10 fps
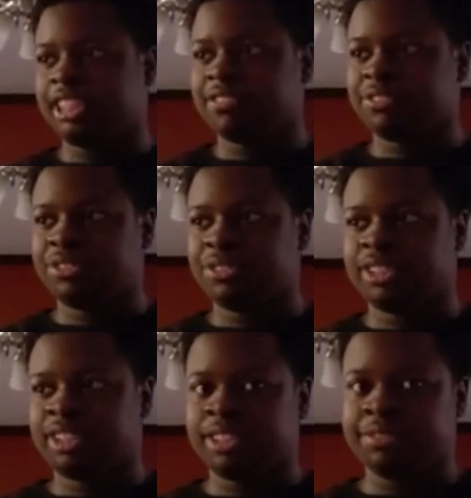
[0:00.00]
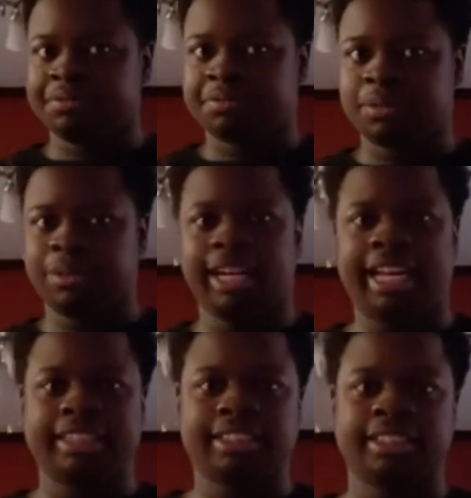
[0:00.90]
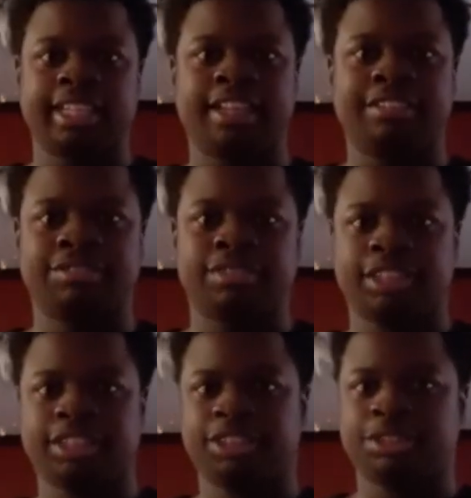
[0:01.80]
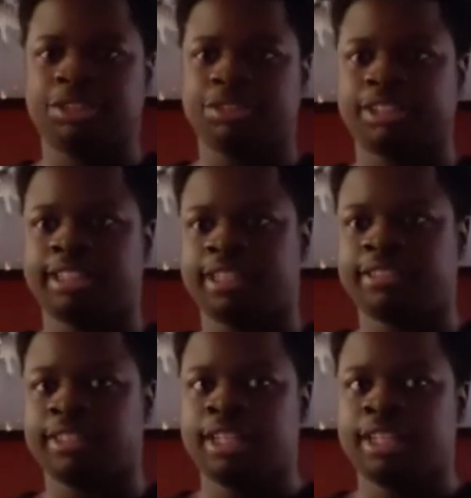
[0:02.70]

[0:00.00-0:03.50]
it for what I have to say for this YouTube stuff.